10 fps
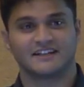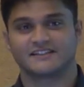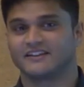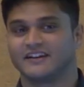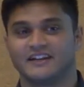
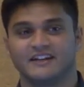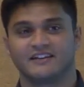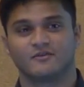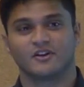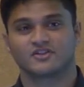Is there any
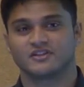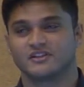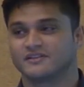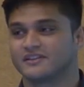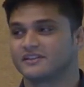
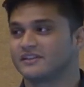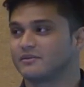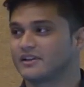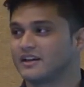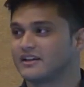questions,
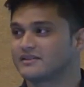anything we can